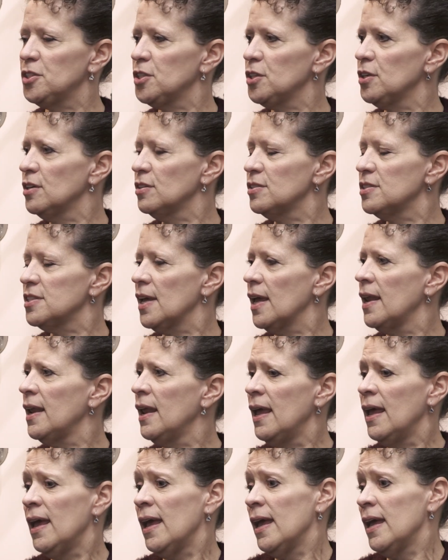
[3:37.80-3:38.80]
sure. So,
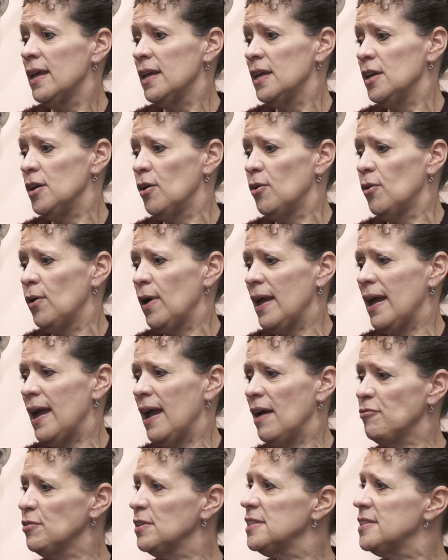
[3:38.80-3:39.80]
you know,
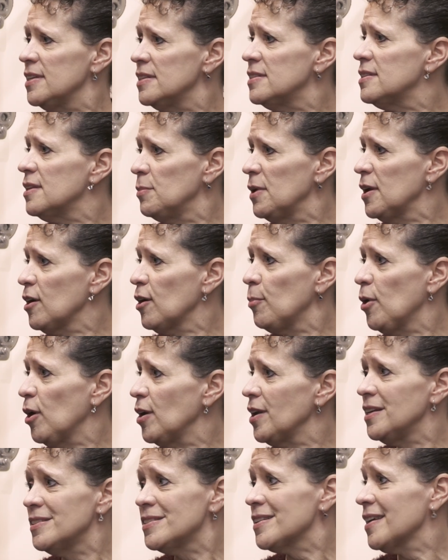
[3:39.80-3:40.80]
every system in our
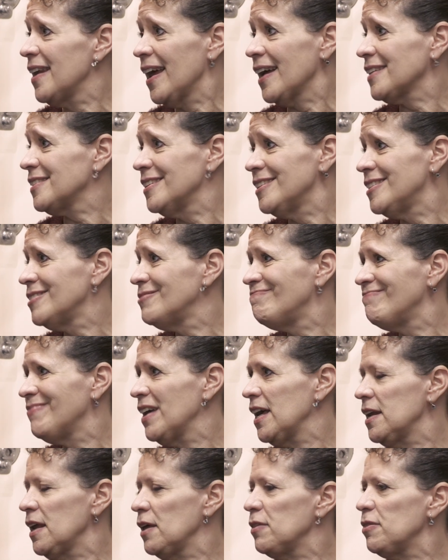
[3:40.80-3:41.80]
body is connected.
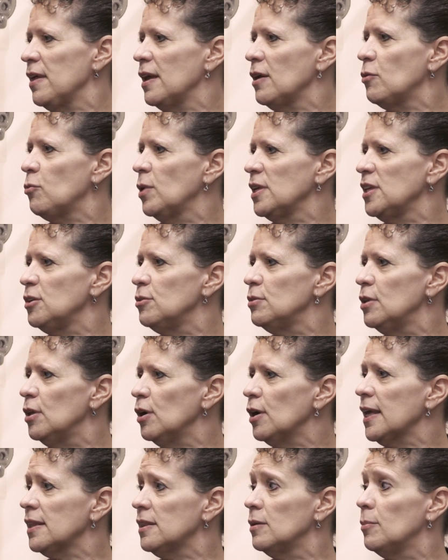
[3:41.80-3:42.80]
And I think when you
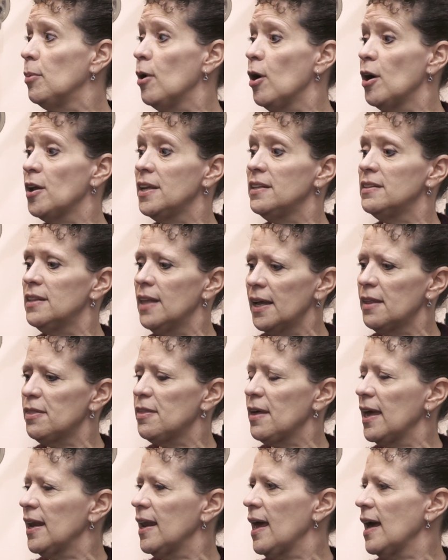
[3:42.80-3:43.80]
look at the body like
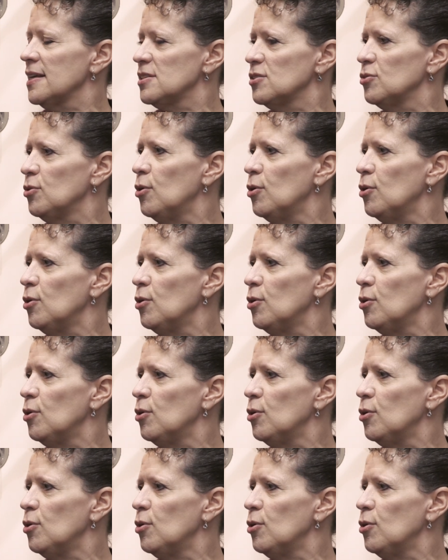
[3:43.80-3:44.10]
that as a